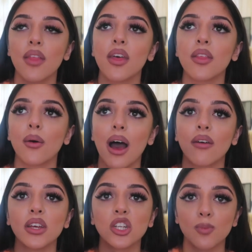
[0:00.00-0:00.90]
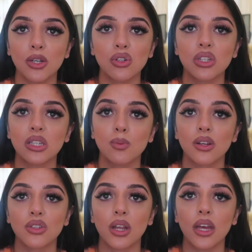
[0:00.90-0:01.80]
And then they'll have each specialty as
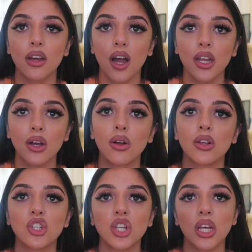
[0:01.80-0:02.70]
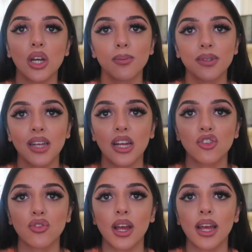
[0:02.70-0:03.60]
well, so like gynecology,
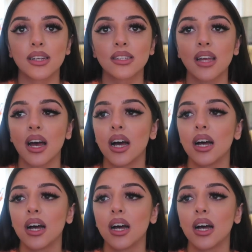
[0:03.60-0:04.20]
obstetrics,